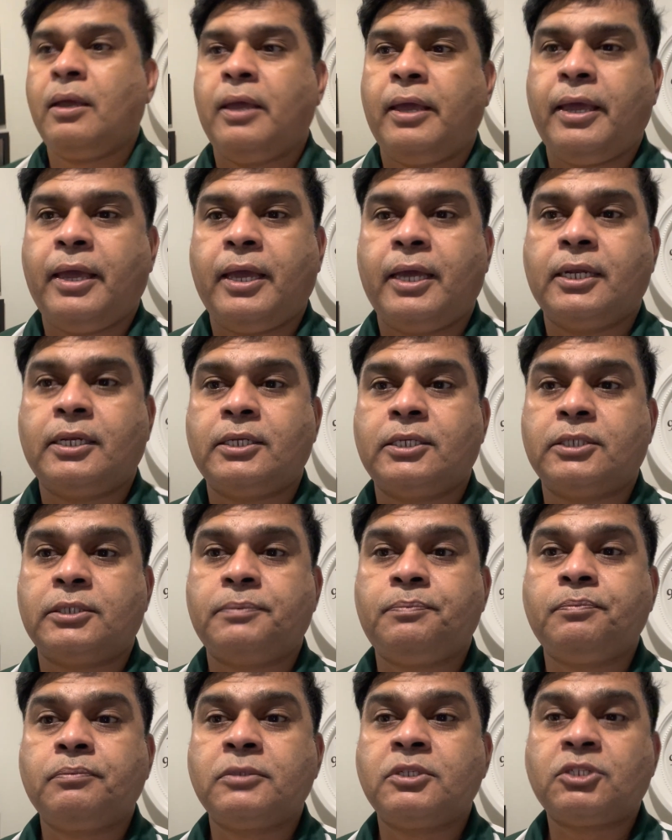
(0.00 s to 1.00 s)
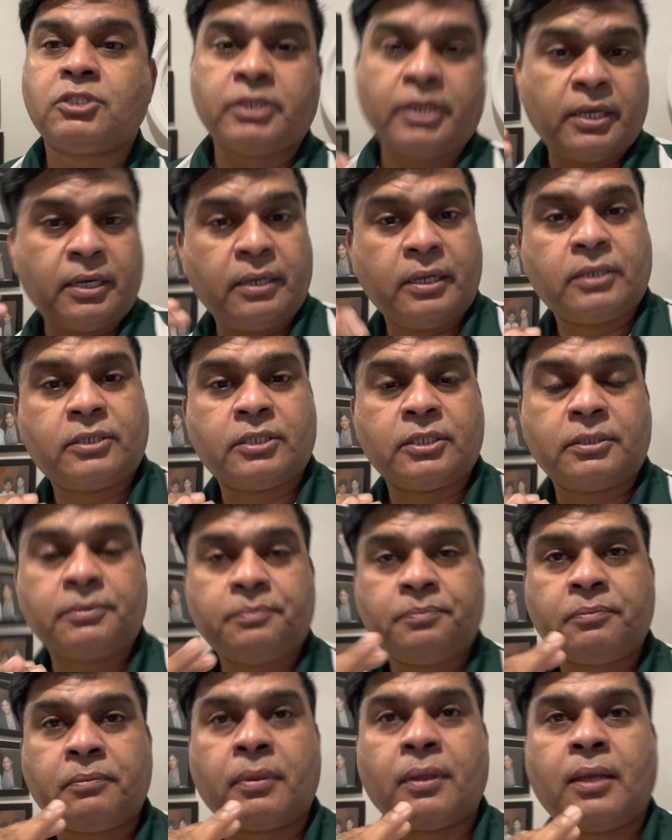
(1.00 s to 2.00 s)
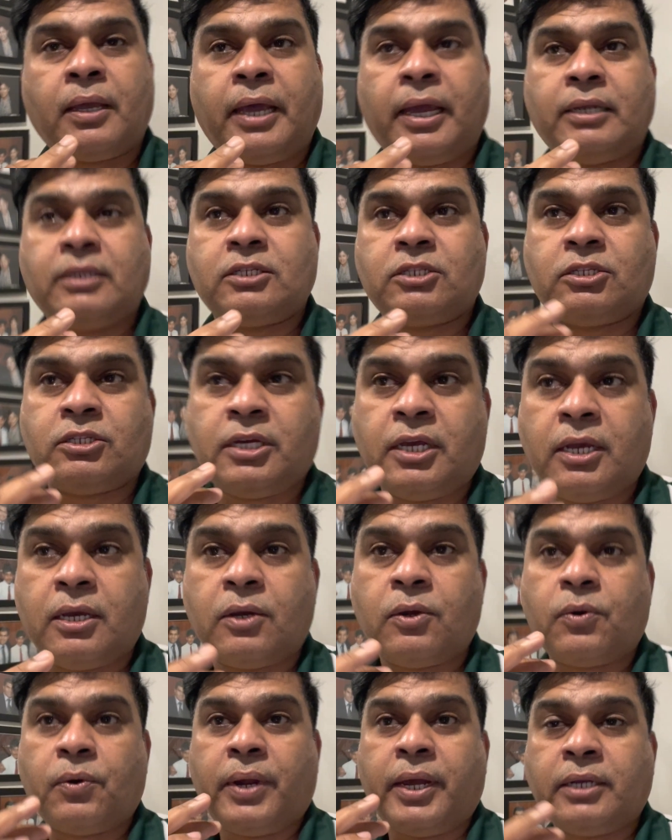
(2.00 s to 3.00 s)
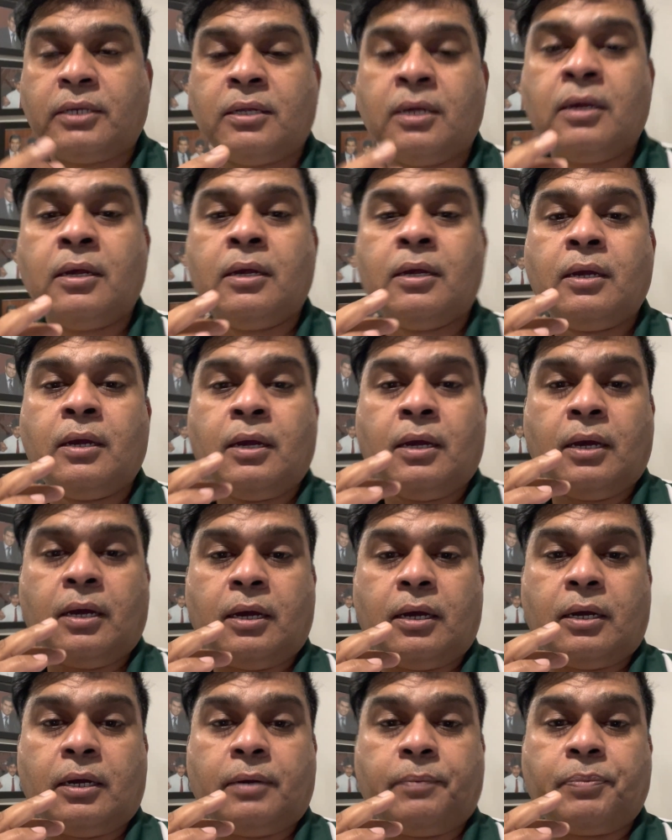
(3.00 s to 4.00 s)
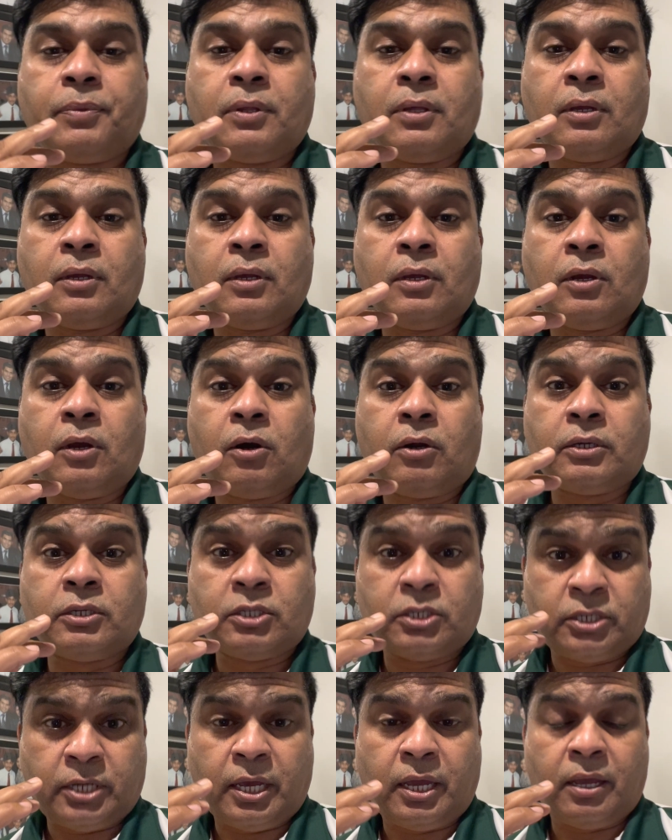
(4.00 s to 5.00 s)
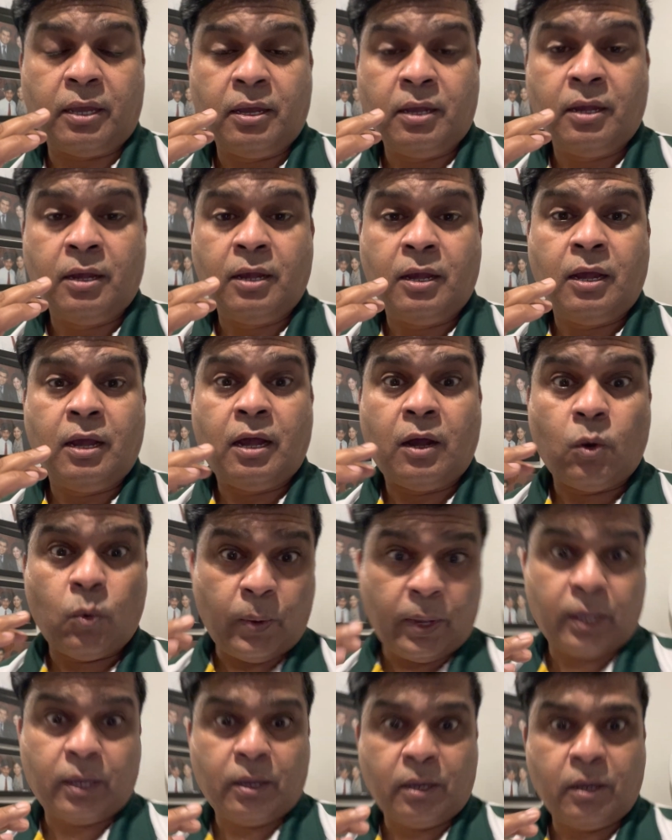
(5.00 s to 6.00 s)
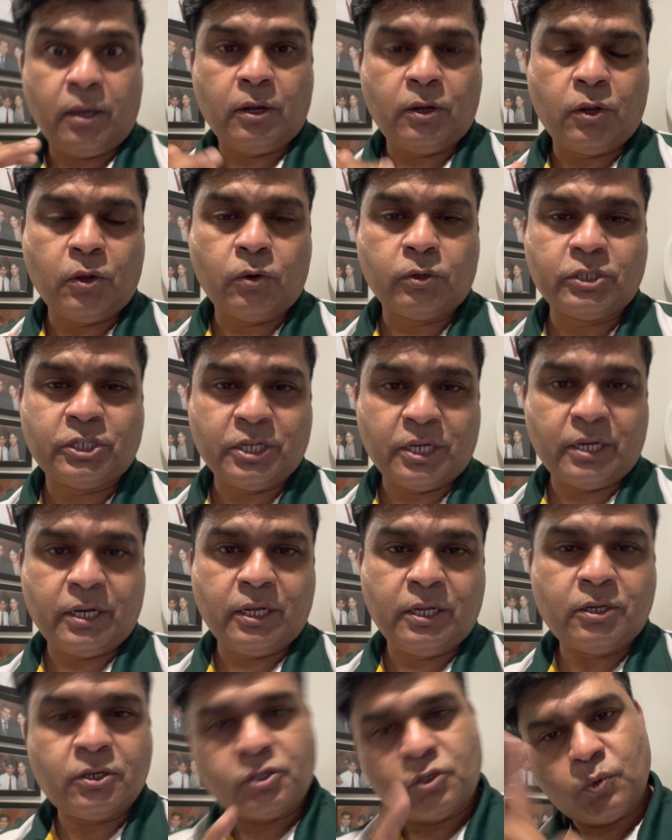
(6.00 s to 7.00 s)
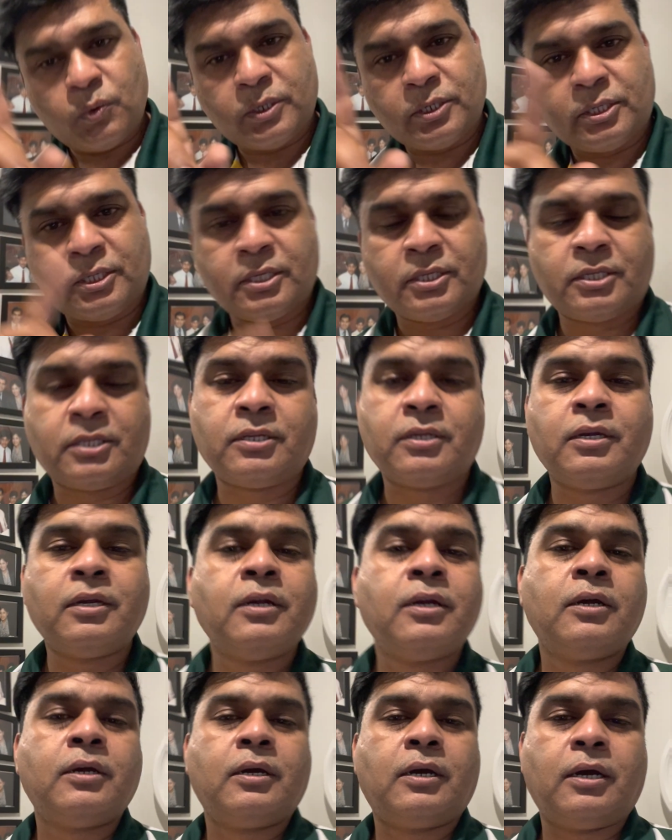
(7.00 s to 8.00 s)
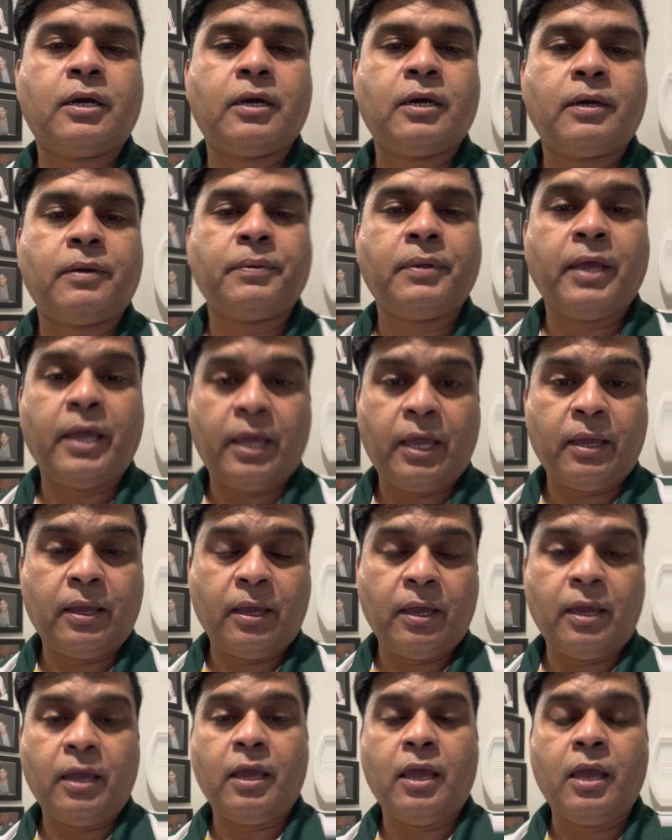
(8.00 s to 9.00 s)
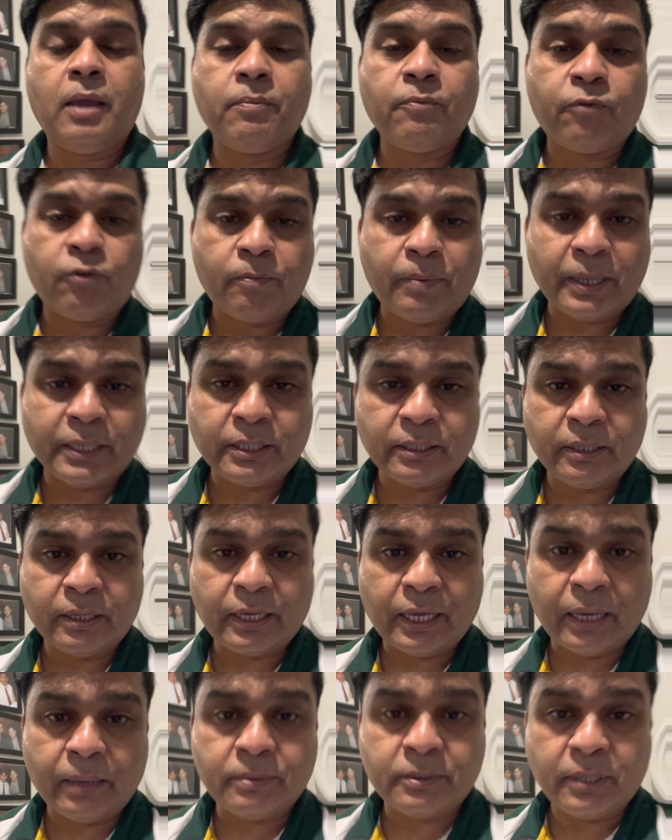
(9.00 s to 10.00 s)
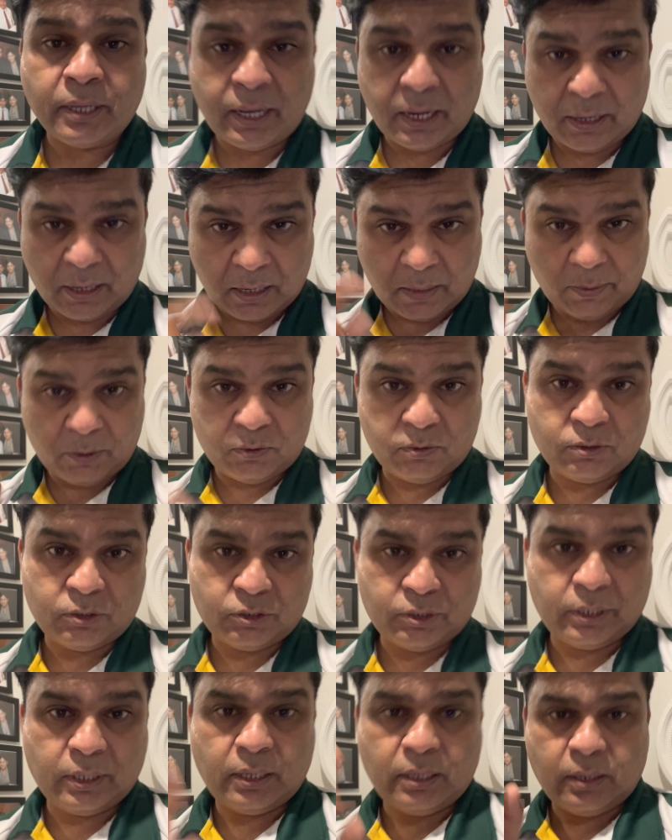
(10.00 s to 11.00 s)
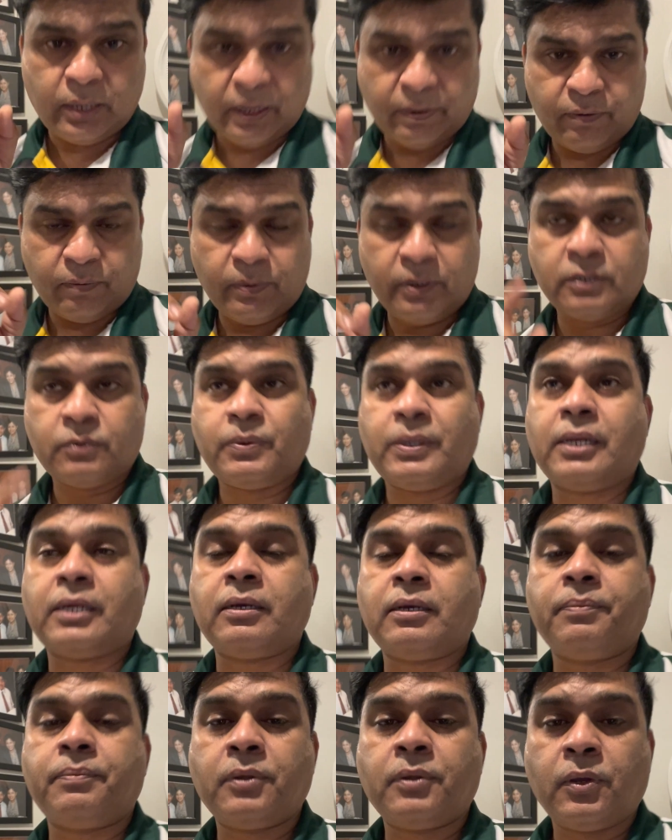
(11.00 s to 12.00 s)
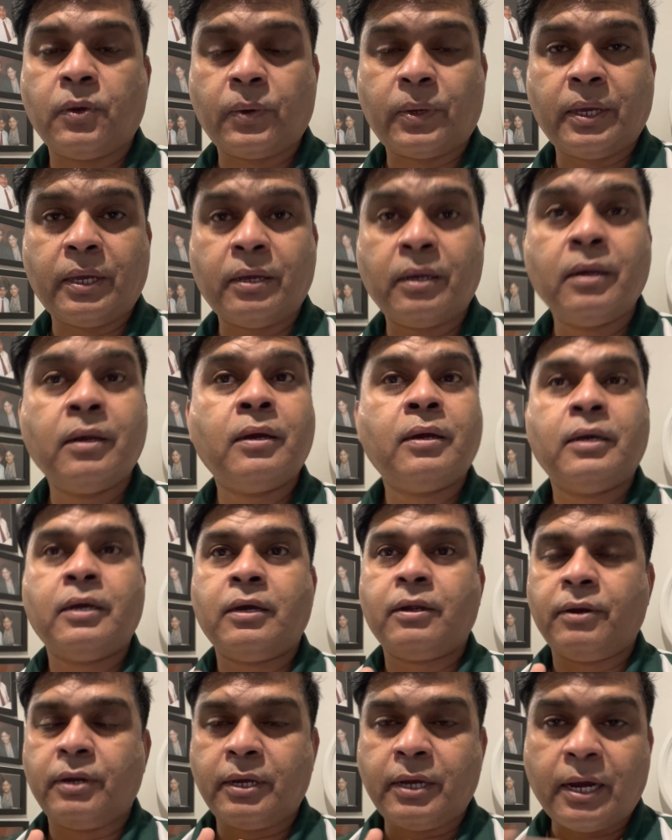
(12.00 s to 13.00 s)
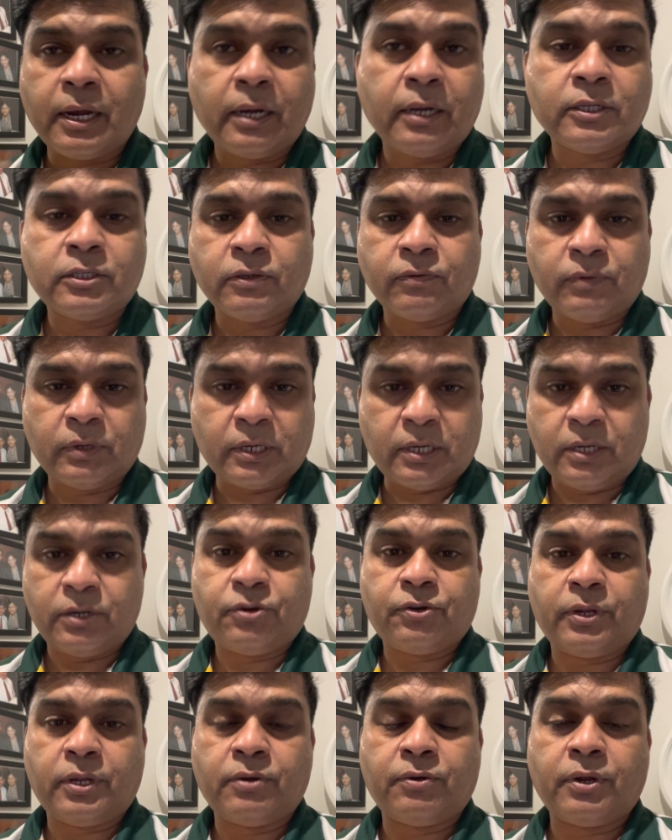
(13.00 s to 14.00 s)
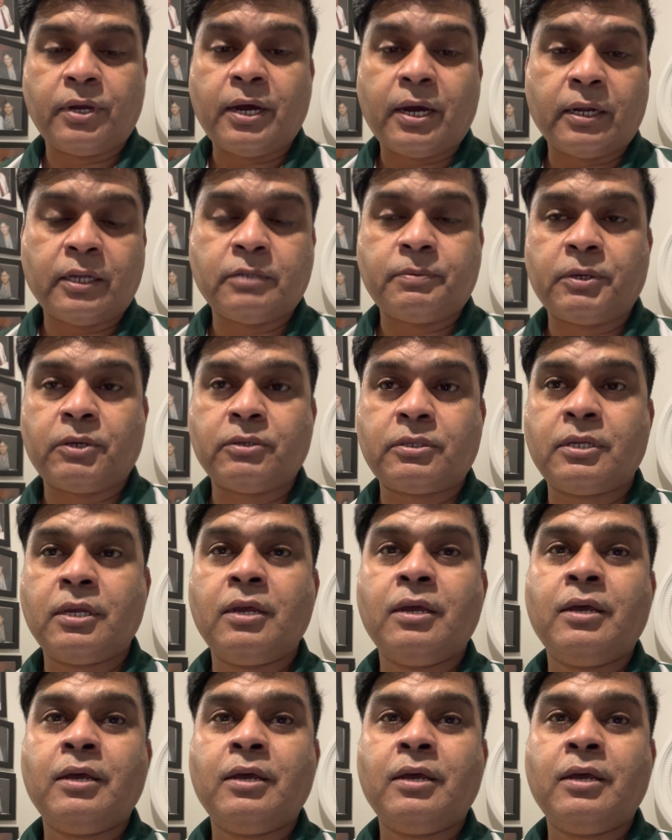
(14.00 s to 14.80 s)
And stay connected and stay great. Or stay awake in your journey towards this aim for passing the KAPs and coming to Australia. Everybody's welcome, okay? Regardless of the country, regardless. Because